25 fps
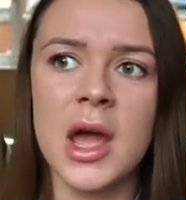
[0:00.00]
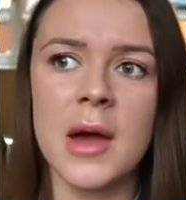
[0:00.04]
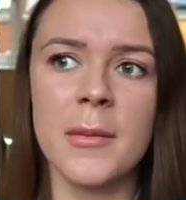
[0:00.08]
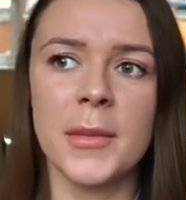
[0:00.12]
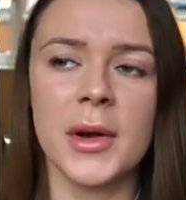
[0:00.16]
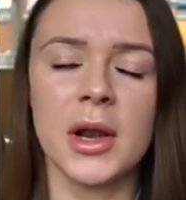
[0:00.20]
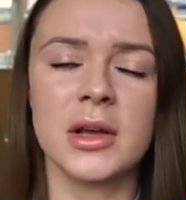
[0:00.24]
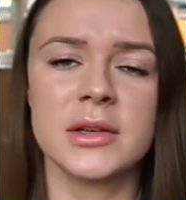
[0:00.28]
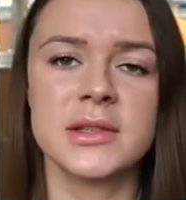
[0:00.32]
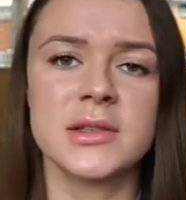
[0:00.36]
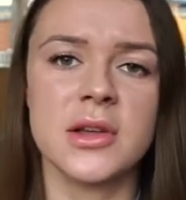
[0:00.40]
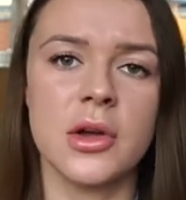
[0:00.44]

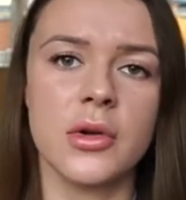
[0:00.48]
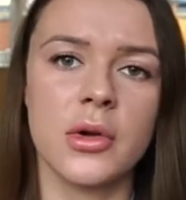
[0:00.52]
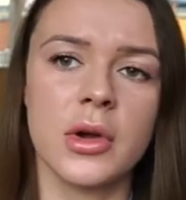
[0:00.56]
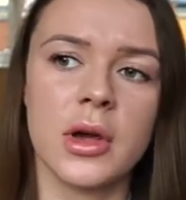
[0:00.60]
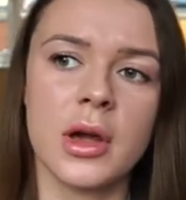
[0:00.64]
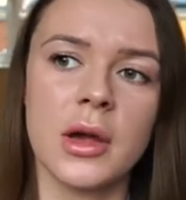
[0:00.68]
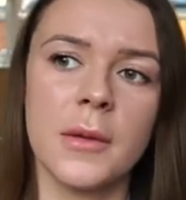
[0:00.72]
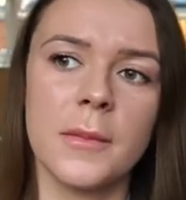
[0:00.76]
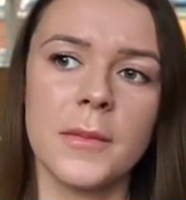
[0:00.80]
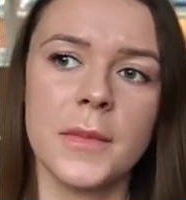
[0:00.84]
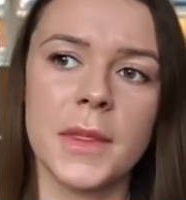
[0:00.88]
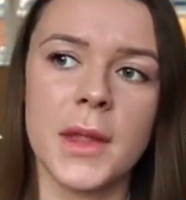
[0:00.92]
Plus, like,
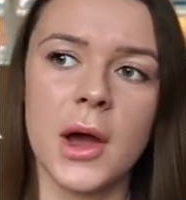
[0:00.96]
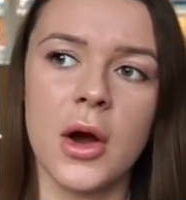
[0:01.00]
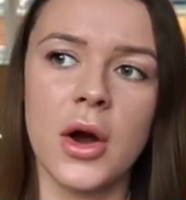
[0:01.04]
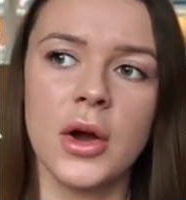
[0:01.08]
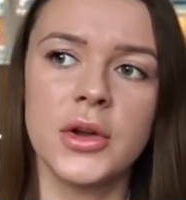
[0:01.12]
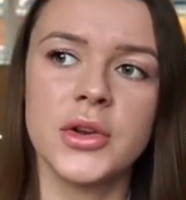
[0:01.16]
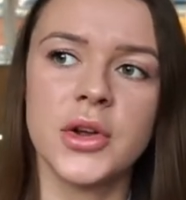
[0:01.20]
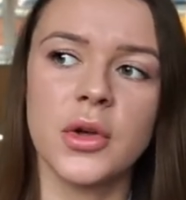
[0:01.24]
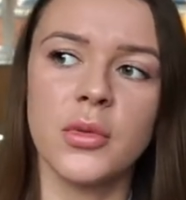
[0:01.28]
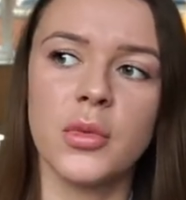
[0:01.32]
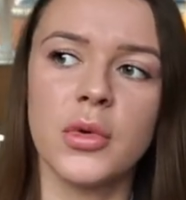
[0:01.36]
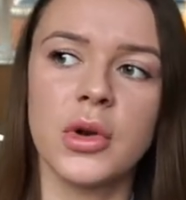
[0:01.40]

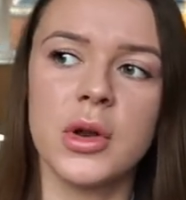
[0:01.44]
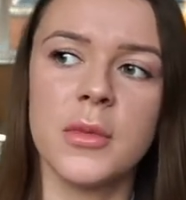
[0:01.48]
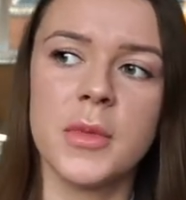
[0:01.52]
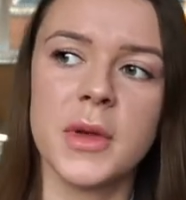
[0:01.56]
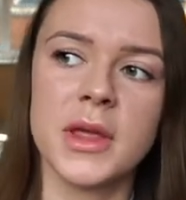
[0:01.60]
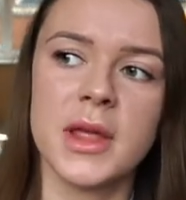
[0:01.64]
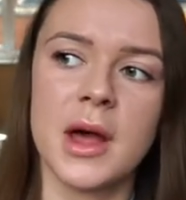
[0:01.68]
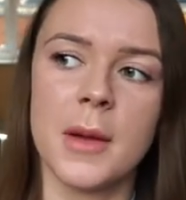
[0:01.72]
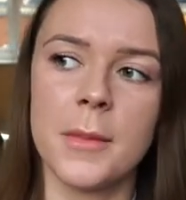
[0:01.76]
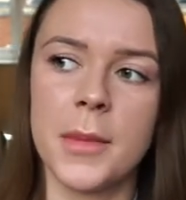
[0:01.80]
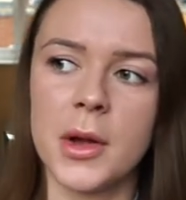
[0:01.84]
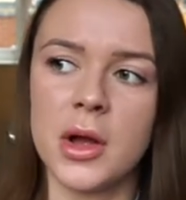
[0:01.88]
I don't want to be
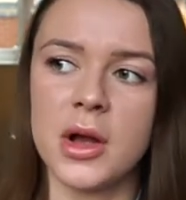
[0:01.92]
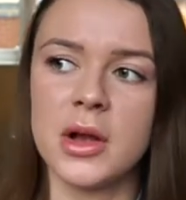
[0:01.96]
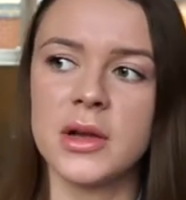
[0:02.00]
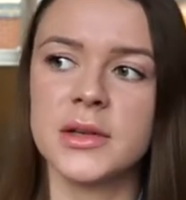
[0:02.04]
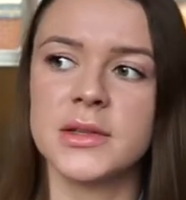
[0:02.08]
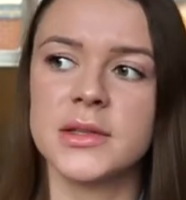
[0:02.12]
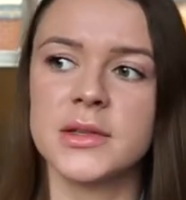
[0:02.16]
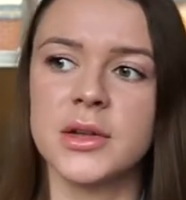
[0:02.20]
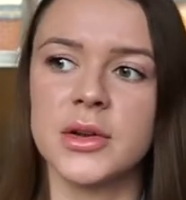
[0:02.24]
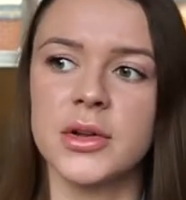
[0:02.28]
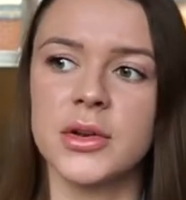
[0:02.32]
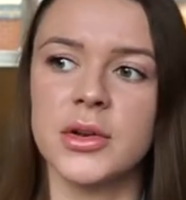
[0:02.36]
that
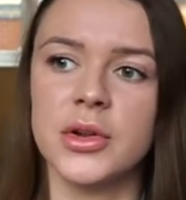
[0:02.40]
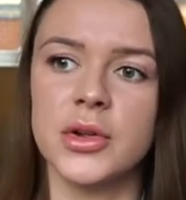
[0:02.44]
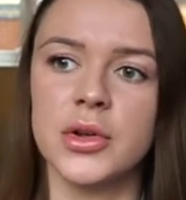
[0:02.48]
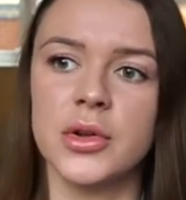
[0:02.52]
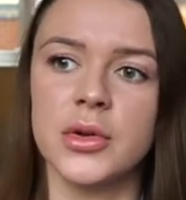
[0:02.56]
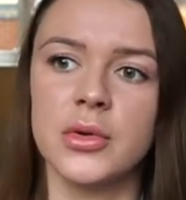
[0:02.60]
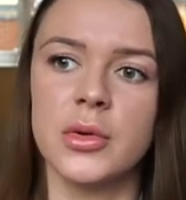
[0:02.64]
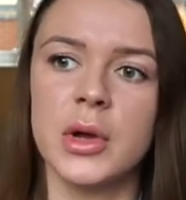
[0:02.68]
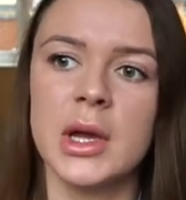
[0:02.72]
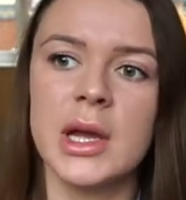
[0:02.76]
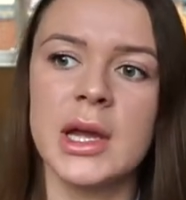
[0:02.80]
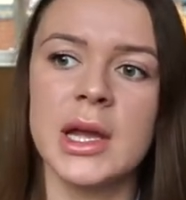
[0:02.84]
person
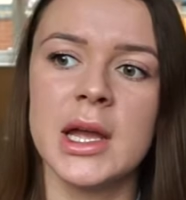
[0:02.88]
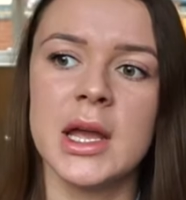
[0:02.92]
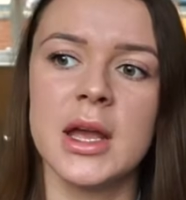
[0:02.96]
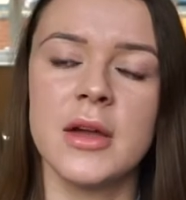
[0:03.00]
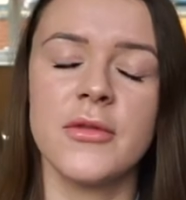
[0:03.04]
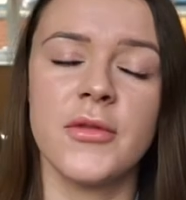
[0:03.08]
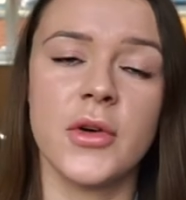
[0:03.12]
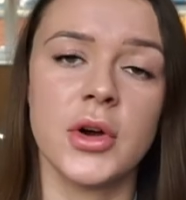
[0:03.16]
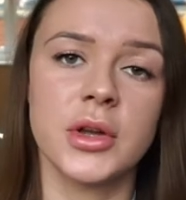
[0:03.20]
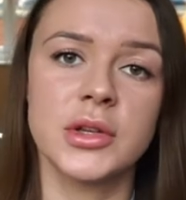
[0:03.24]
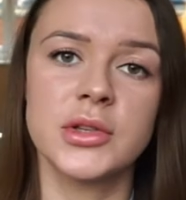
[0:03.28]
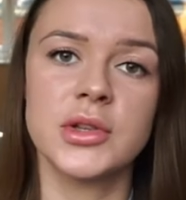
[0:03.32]
who,
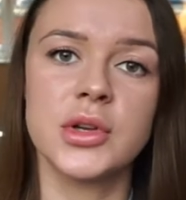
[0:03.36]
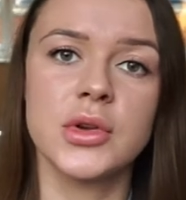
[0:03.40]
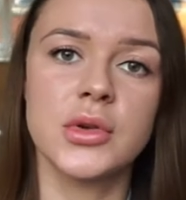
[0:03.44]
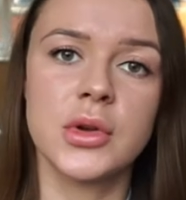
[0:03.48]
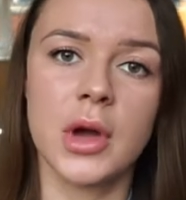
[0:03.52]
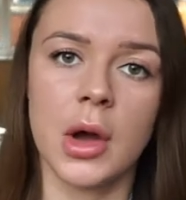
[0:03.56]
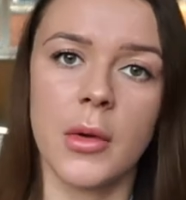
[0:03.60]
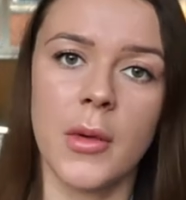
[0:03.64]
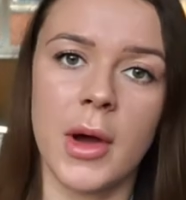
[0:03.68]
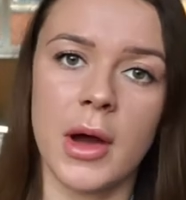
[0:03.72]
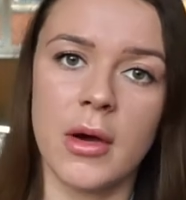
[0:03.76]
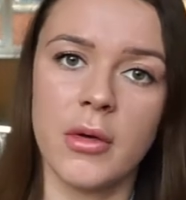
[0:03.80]
if I do
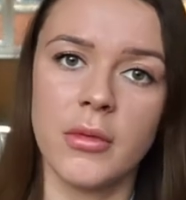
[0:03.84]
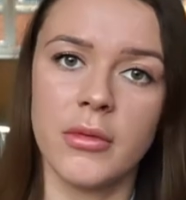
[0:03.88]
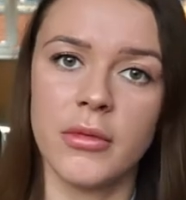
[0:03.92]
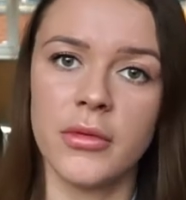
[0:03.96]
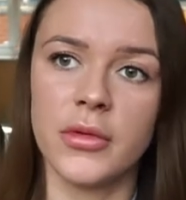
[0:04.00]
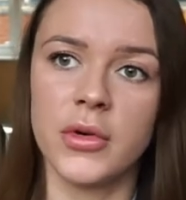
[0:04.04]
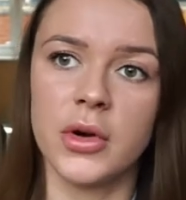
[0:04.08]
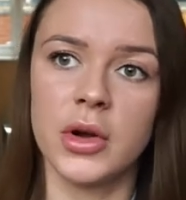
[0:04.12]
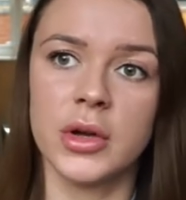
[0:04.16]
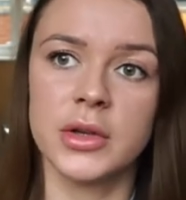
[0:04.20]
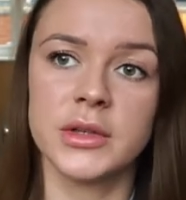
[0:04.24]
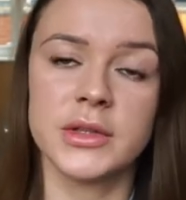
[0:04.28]
go out
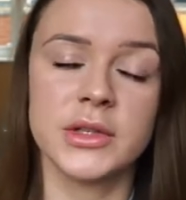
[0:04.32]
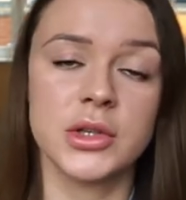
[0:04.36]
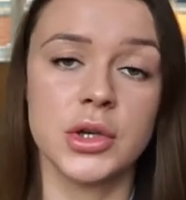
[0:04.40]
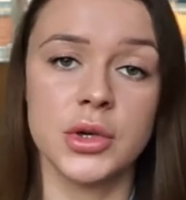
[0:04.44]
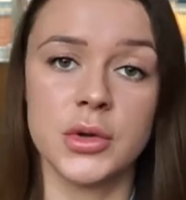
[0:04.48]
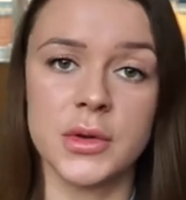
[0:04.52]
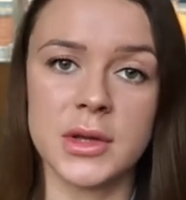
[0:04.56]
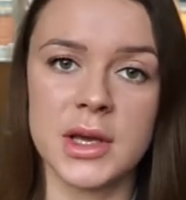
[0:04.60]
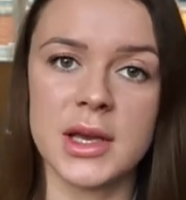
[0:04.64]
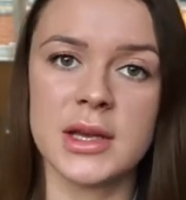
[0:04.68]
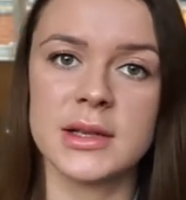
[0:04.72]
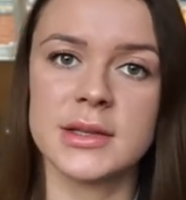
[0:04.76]
for two
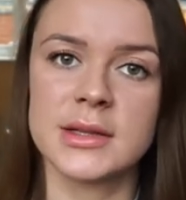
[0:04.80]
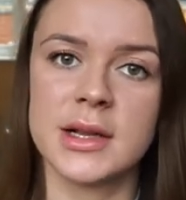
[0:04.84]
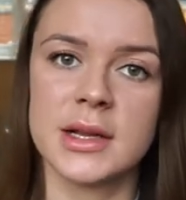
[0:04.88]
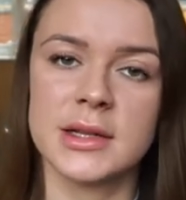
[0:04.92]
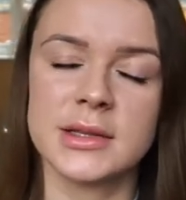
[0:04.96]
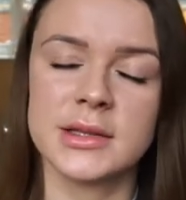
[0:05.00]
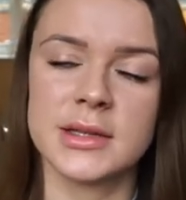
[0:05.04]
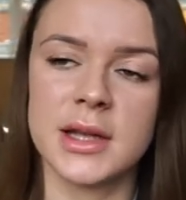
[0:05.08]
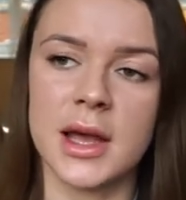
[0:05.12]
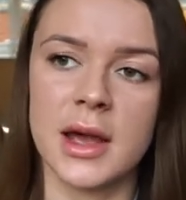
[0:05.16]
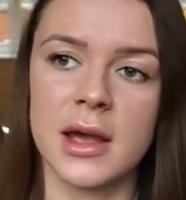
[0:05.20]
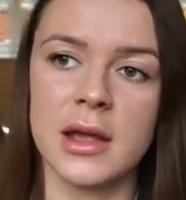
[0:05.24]
years,
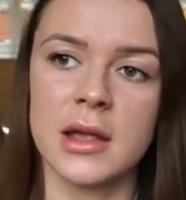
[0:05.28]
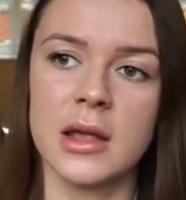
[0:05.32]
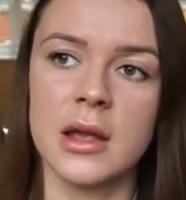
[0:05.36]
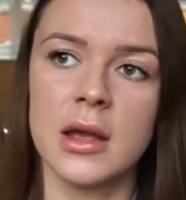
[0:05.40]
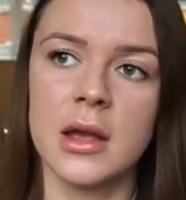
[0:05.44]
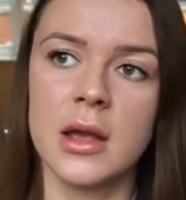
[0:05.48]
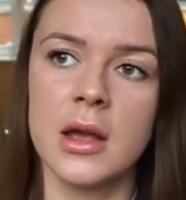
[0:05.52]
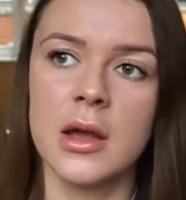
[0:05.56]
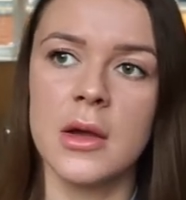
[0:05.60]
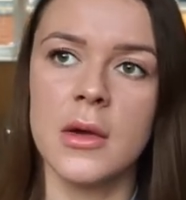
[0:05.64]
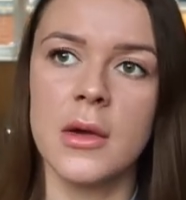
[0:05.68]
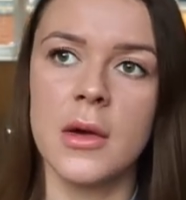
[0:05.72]
let's say,
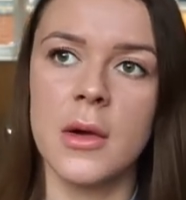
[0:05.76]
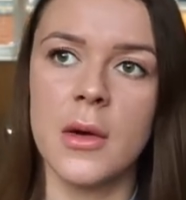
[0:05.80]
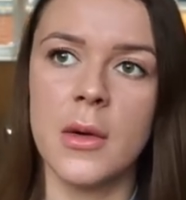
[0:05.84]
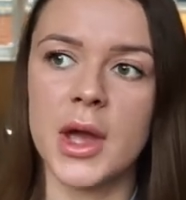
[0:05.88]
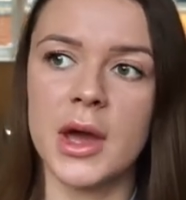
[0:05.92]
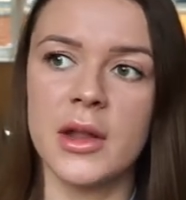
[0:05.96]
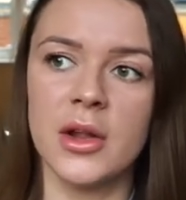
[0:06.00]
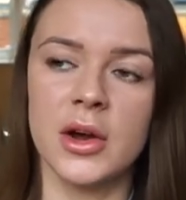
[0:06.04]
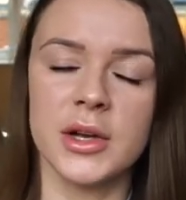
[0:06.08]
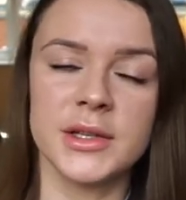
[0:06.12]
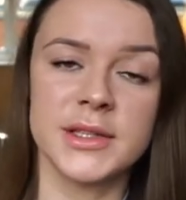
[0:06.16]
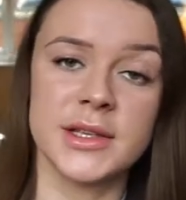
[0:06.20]

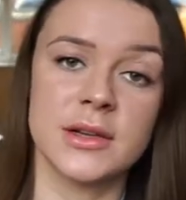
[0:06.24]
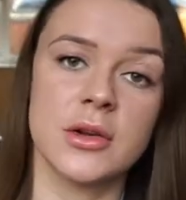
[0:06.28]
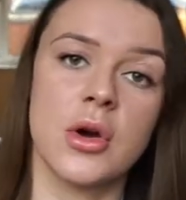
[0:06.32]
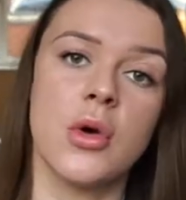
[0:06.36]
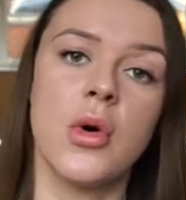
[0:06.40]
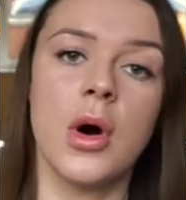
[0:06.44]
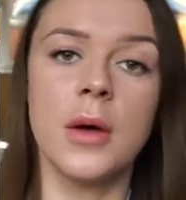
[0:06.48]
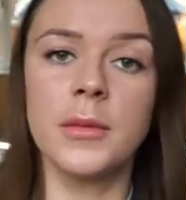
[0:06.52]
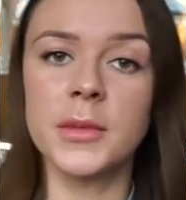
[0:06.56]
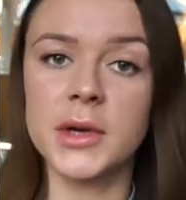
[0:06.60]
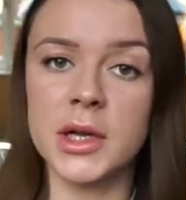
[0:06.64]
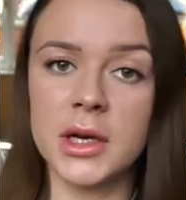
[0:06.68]
and I said,
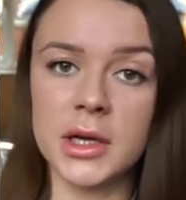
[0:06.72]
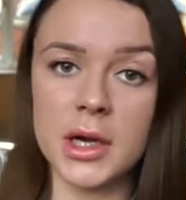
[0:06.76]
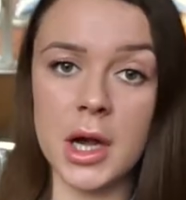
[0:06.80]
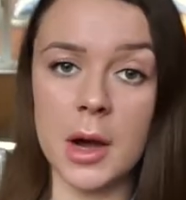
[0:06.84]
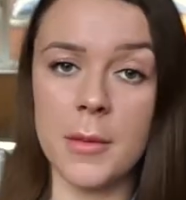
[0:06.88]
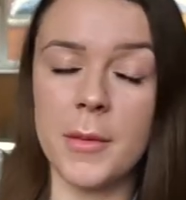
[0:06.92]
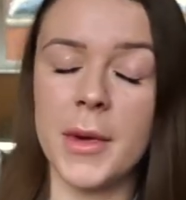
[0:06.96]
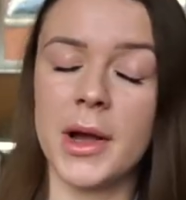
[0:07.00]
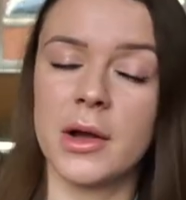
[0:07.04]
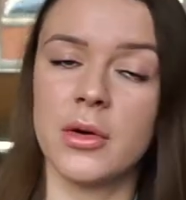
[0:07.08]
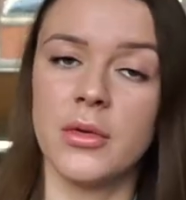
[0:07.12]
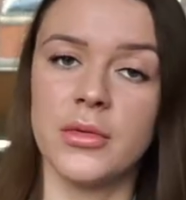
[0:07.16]
oh, I'm going to
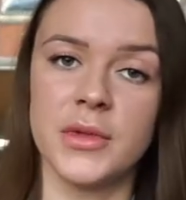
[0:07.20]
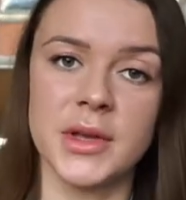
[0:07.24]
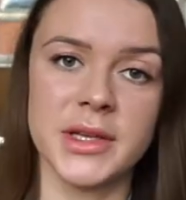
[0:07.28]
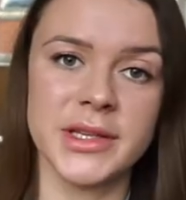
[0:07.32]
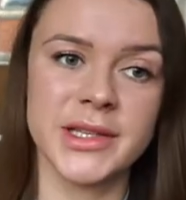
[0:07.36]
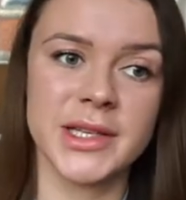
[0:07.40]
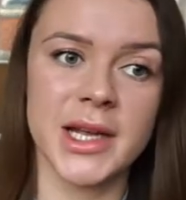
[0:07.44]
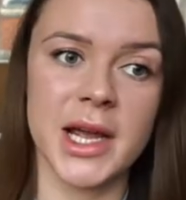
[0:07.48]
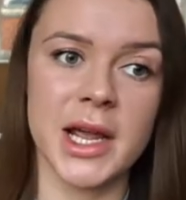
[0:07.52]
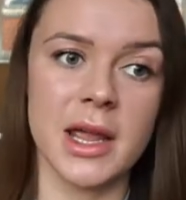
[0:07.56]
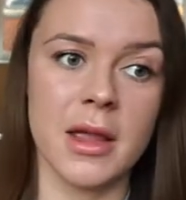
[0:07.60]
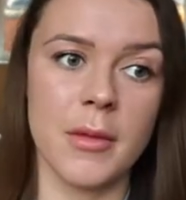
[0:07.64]
come back on this
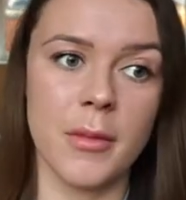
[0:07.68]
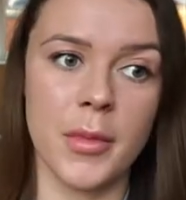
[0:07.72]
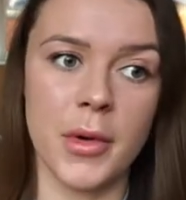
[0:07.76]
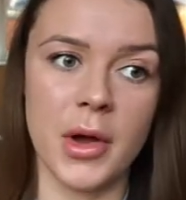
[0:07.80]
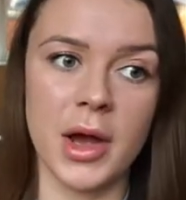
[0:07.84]
date.